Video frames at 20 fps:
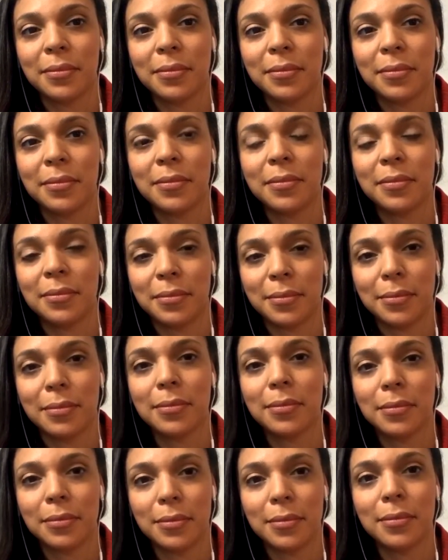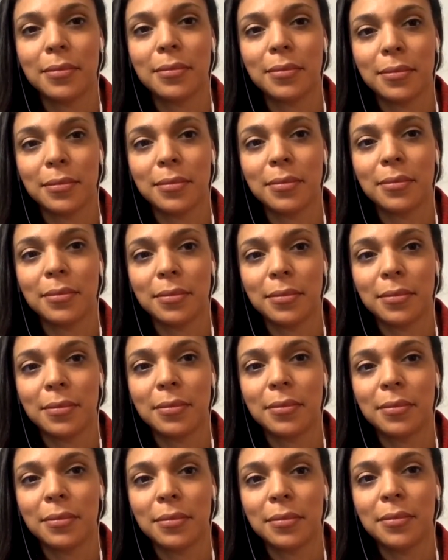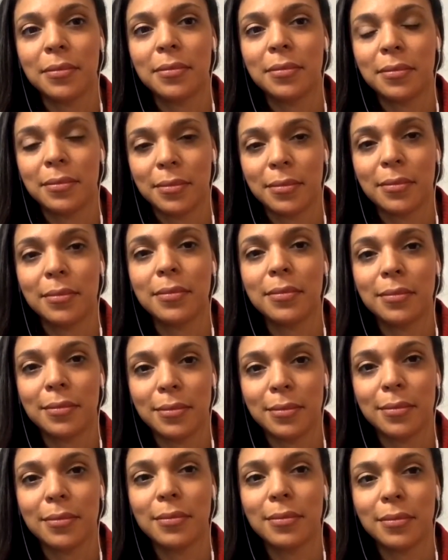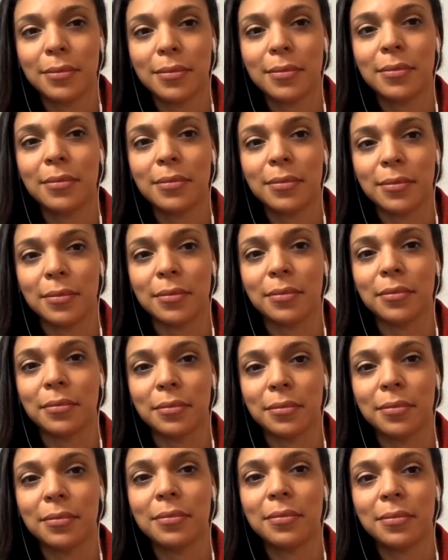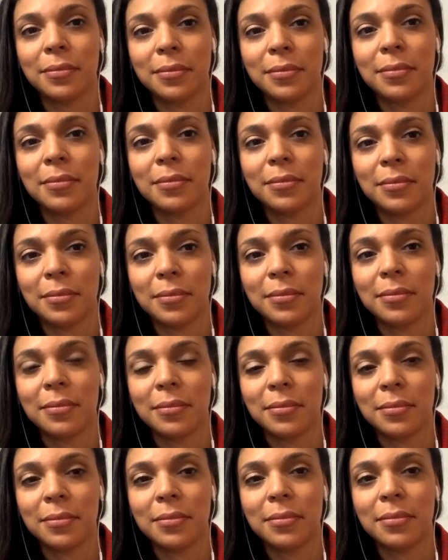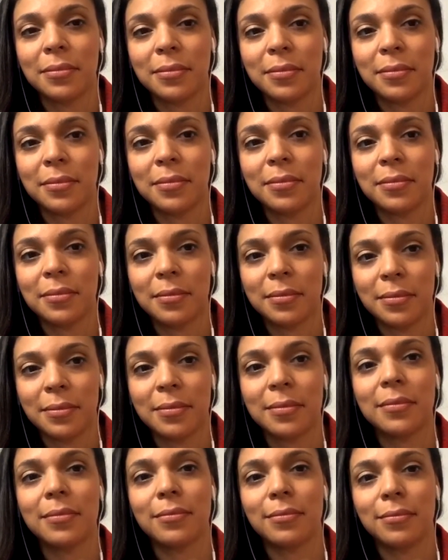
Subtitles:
(not speaking)